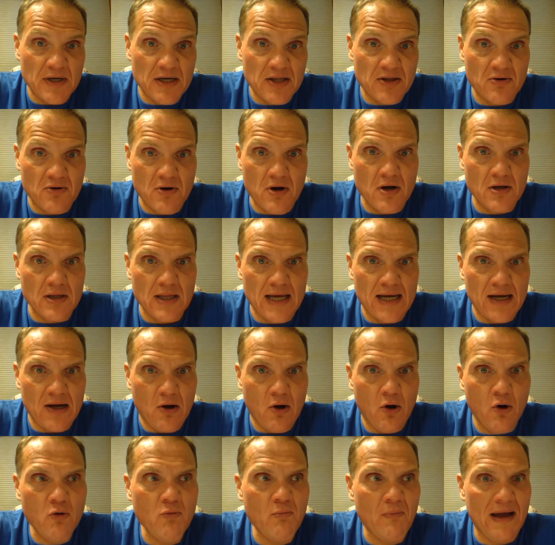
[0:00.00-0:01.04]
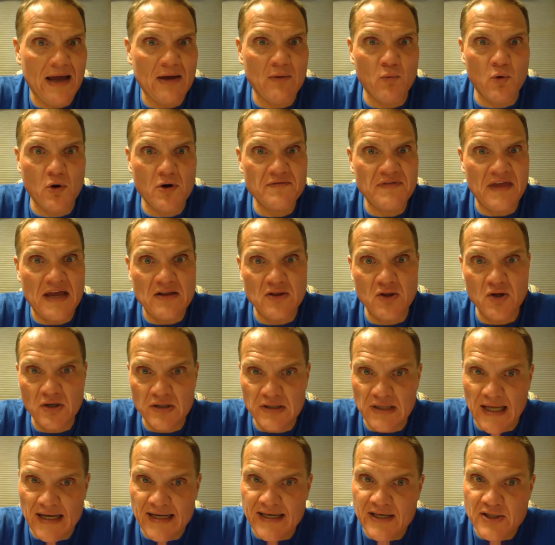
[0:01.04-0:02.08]
And they're all like, oh, my word, they look
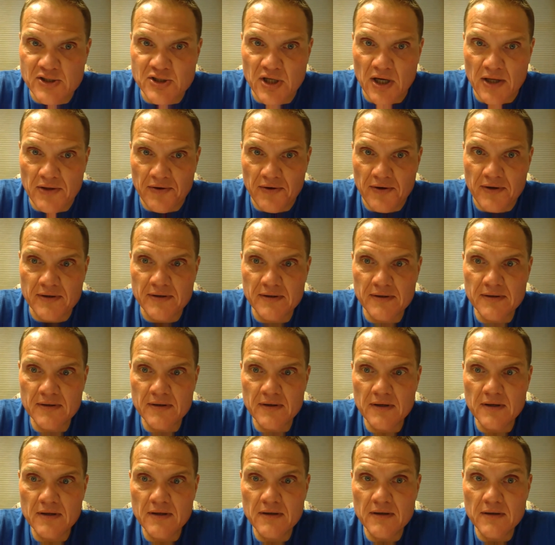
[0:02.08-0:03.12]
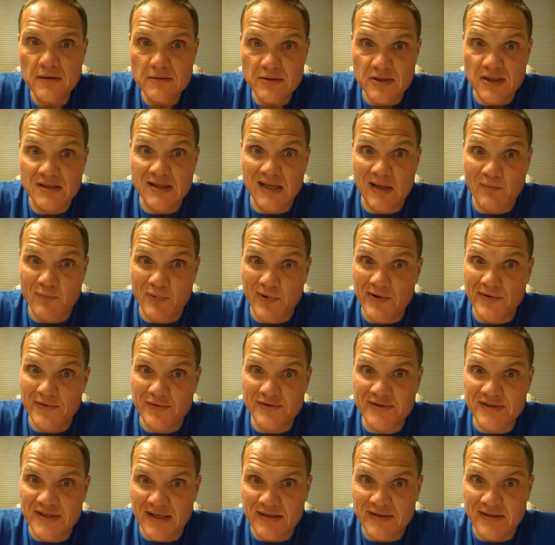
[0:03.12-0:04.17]
like each other, just like
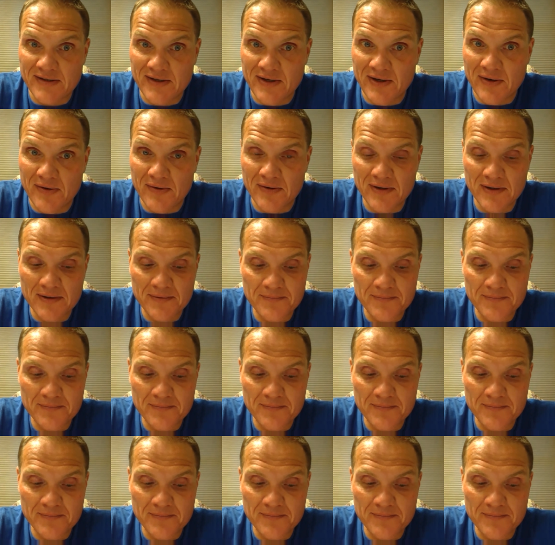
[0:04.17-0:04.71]
brothers tend to do.